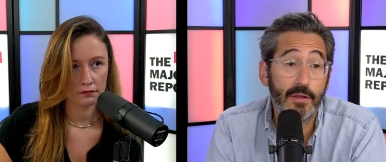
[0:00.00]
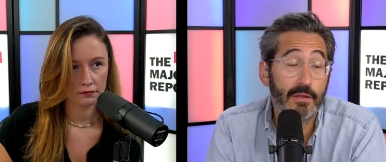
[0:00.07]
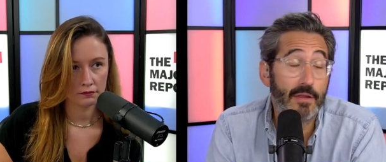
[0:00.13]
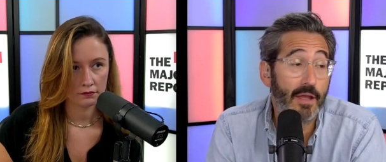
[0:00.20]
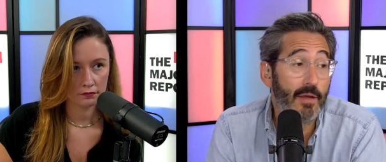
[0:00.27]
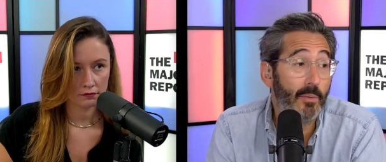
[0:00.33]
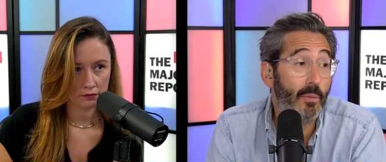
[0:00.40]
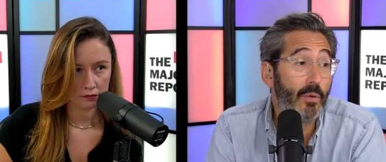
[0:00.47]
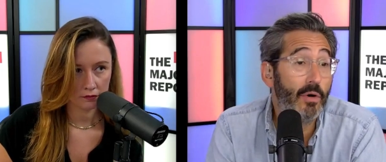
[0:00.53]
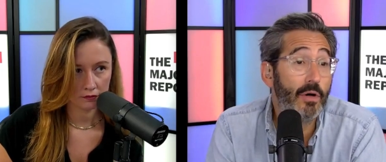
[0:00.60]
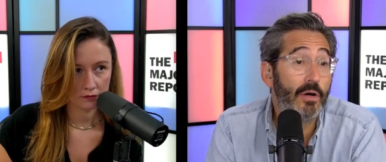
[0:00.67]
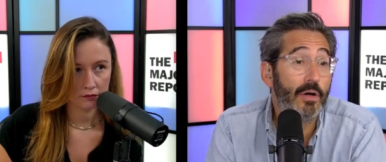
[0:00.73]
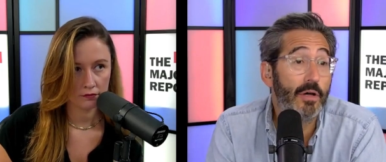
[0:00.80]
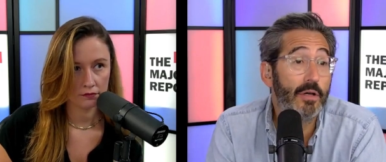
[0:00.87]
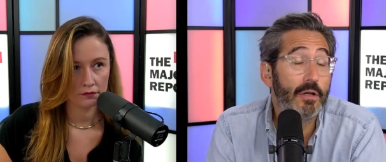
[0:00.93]
Speaker 1: that they
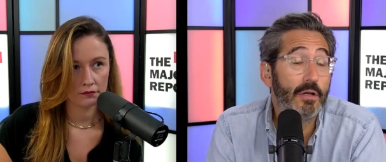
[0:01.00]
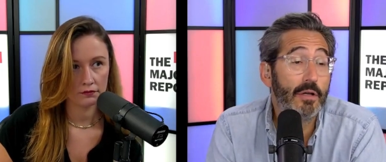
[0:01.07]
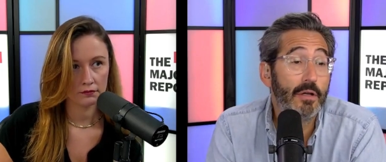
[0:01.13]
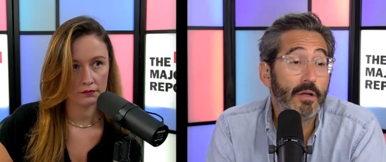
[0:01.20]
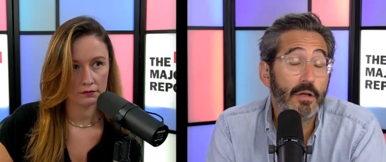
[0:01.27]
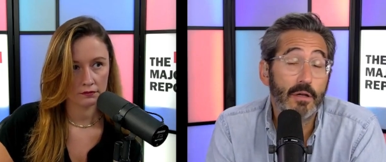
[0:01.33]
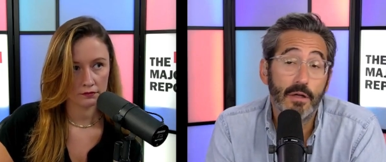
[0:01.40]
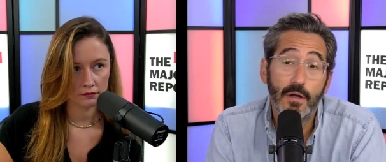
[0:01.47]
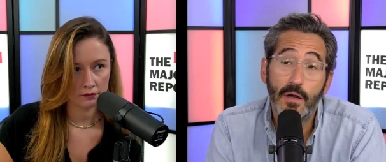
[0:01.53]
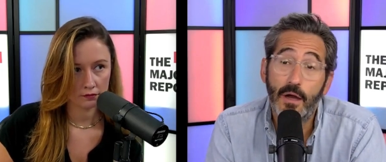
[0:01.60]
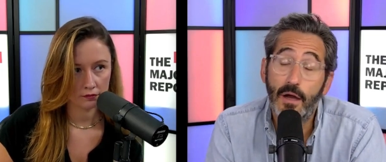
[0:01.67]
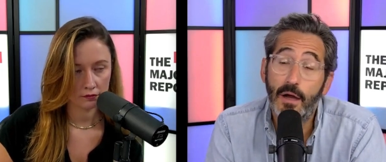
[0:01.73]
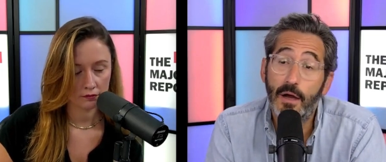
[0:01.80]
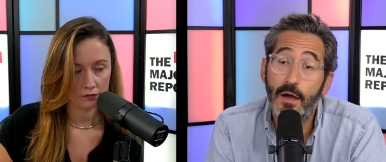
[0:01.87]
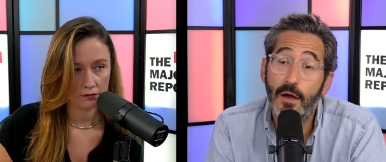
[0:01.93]
would,
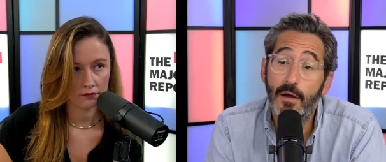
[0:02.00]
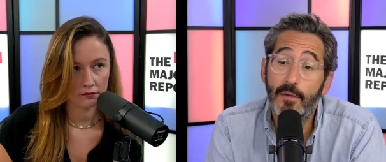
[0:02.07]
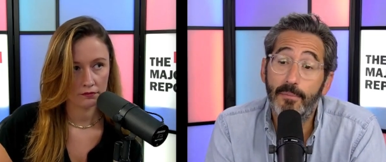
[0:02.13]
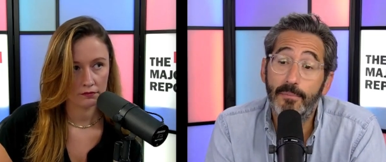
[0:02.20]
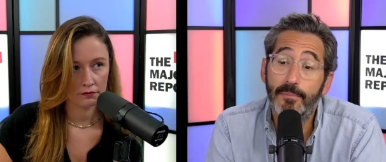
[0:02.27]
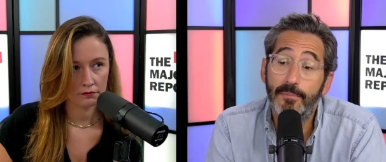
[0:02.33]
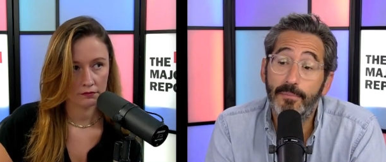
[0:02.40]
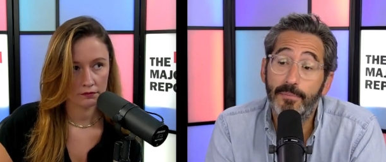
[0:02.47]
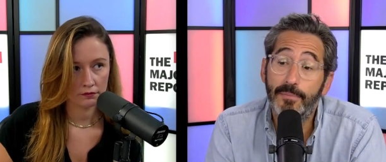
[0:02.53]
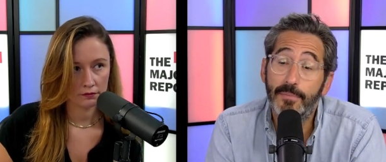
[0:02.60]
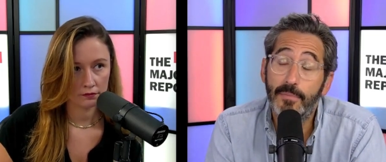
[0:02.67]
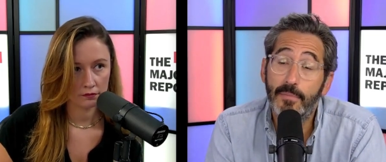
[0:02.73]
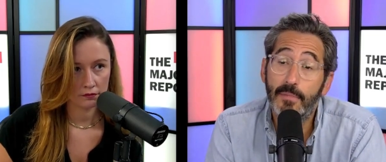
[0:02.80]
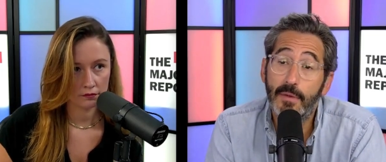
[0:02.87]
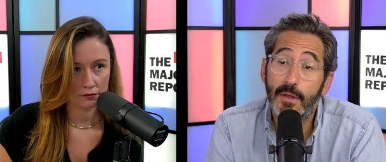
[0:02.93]
um,
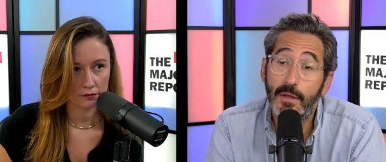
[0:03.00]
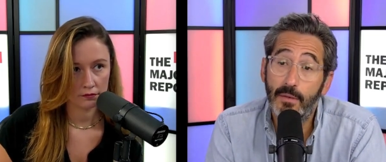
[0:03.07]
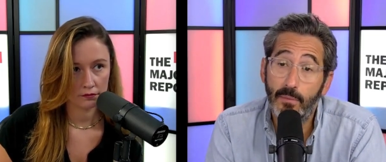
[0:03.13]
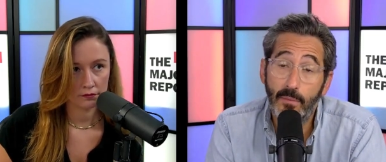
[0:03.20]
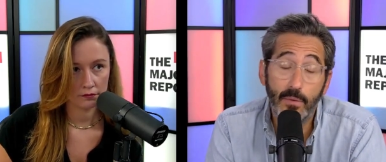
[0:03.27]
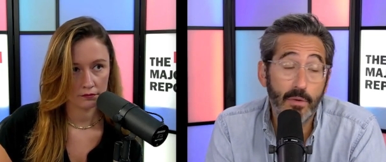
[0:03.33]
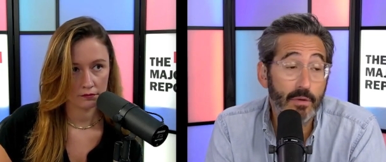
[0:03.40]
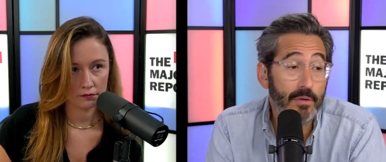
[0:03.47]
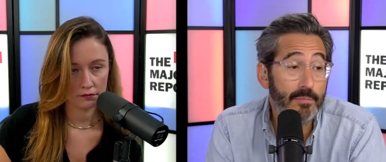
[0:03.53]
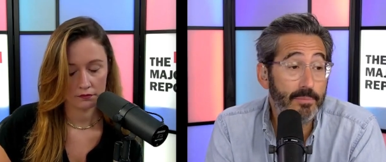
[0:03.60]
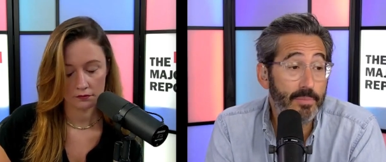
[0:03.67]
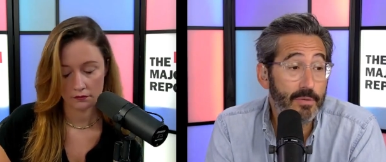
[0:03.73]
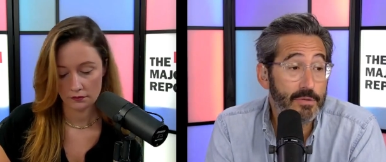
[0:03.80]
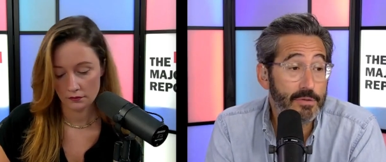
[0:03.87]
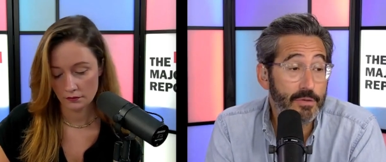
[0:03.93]
it would
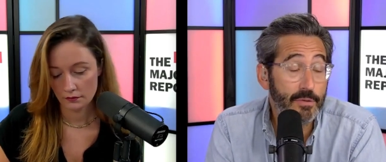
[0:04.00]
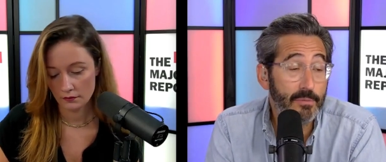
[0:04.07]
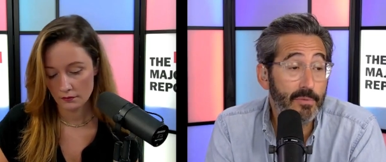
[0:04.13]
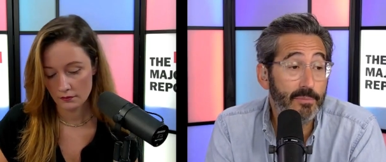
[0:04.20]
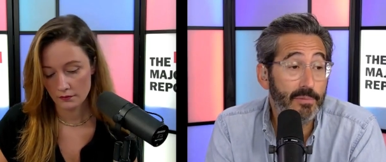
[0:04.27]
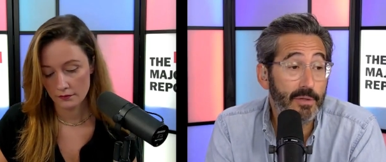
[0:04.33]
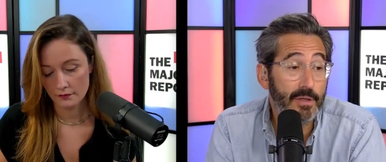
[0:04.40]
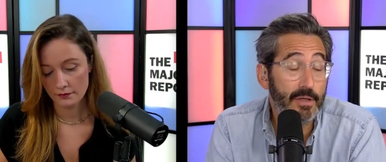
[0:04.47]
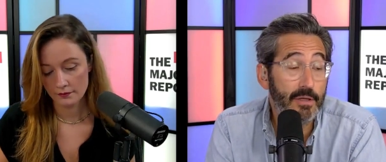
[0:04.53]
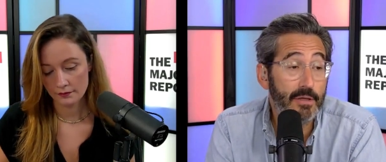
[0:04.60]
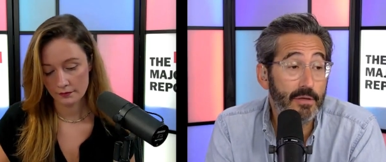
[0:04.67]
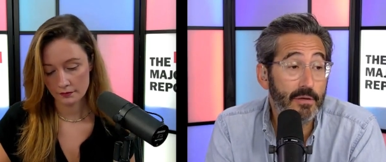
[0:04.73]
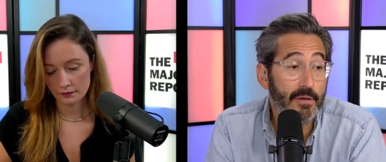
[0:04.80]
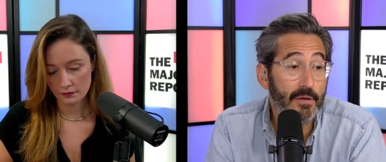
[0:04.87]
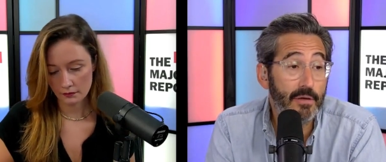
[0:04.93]
presumably
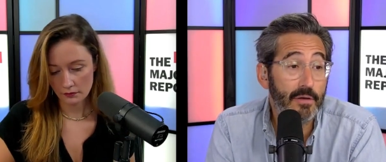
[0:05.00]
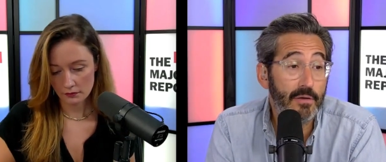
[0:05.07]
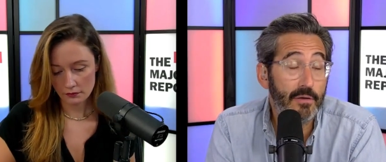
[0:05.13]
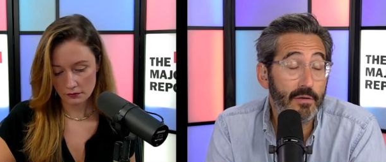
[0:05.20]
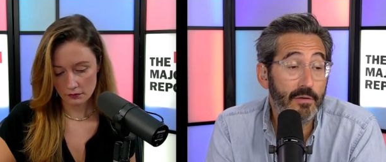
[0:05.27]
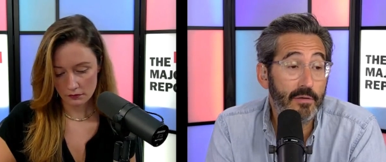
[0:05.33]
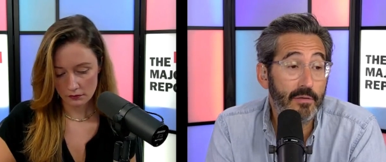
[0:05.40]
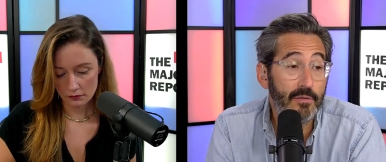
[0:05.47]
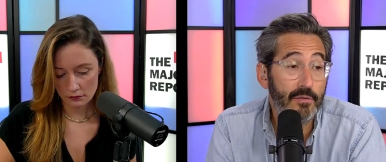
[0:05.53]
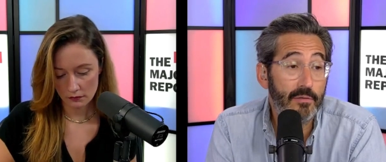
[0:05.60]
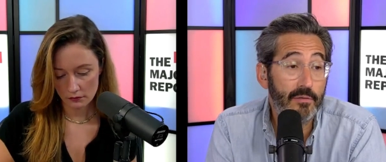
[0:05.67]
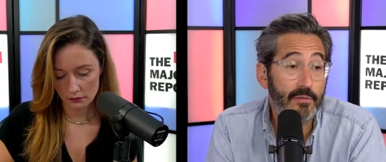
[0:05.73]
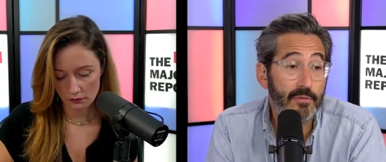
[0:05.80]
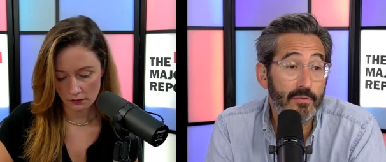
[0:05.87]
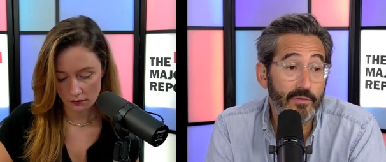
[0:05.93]
uh,
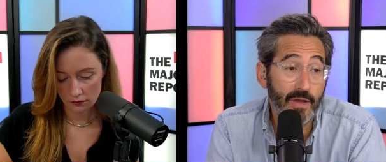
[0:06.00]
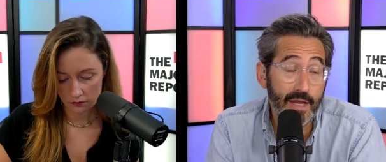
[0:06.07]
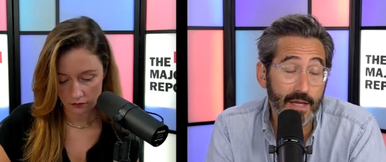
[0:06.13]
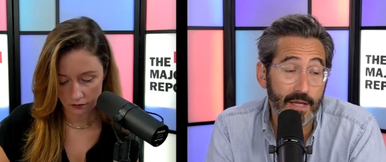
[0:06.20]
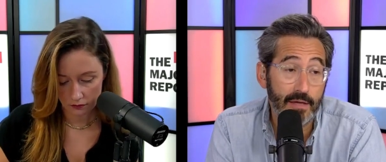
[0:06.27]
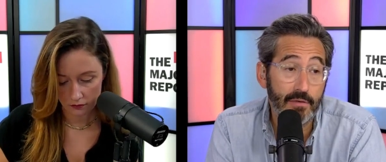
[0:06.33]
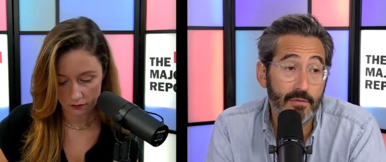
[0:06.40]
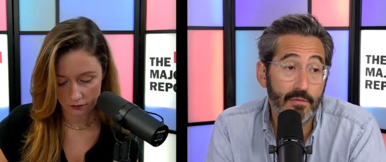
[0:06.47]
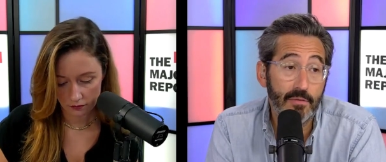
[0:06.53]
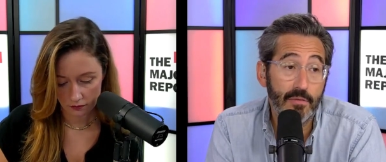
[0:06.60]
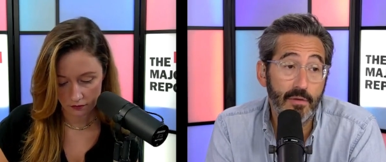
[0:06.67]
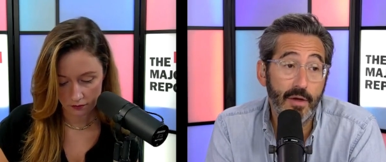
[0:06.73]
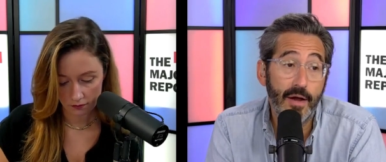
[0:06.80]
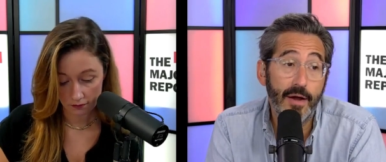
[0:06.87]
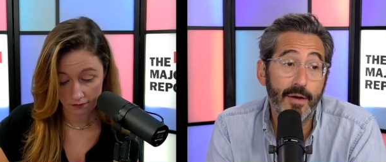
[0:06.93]
sink it.
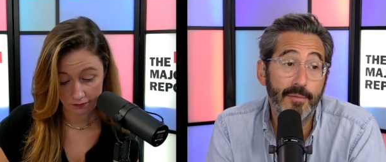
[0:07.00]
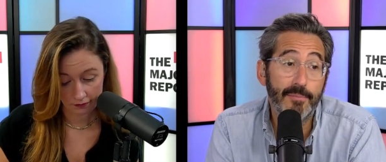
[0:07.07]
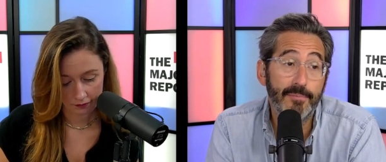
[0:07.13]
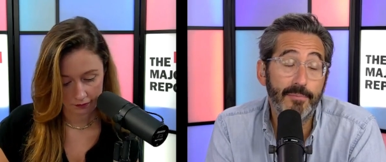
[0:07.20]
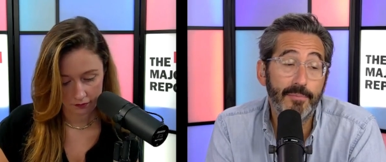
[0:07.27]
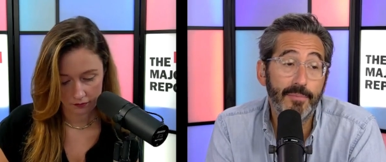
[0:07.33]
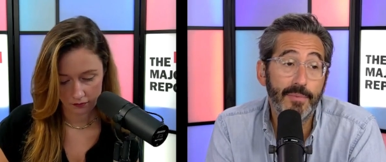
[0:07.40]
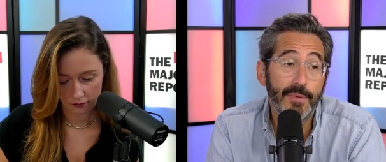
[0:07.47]
Um,